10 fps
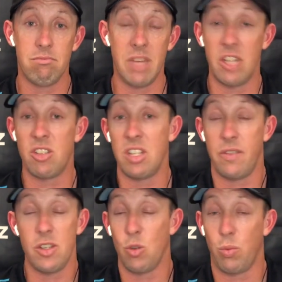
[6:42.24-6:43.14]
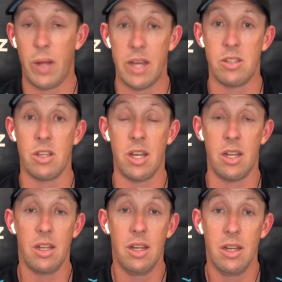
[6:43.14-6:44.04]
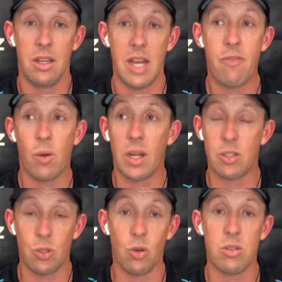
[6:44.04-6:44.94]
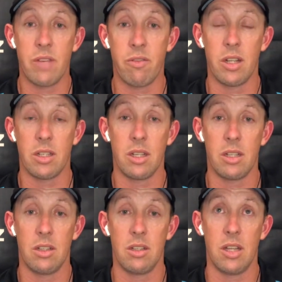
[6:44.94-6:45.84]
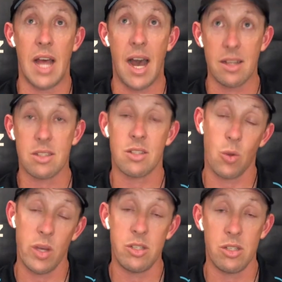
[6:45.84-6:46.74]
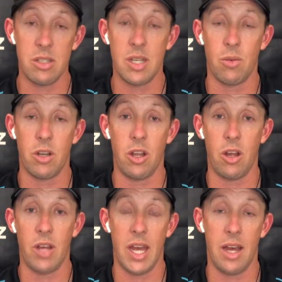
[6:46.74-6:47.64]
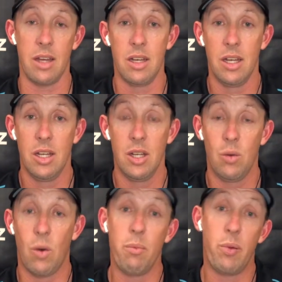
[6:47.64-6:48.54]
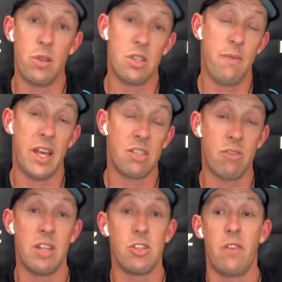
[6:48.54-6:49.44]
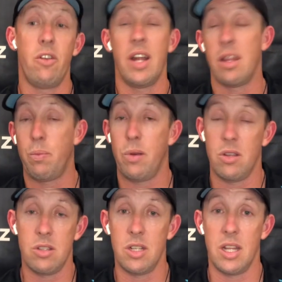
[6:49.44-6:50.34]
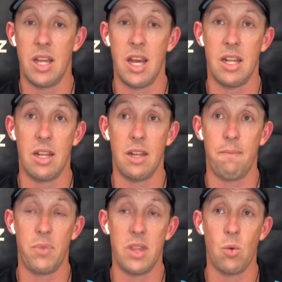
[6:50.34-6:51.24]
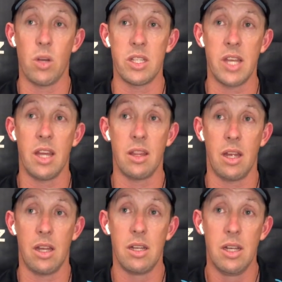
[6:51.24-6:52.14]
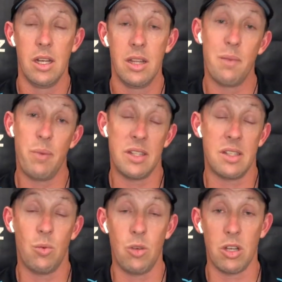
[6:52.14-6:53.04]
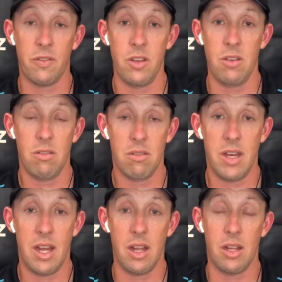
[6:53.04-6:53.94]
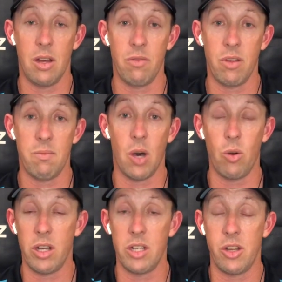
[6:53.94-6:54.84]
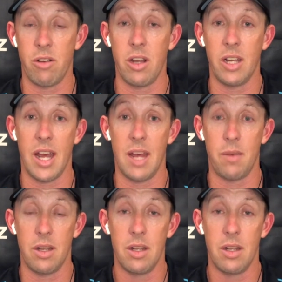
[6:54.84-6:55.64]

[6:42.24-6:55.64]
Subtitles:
each individual plays. So then everyone talks, everyone asks questions. They want to know how one person makes runs over another person. And you want to take the bits that work for you and hopefully mould it into your own game.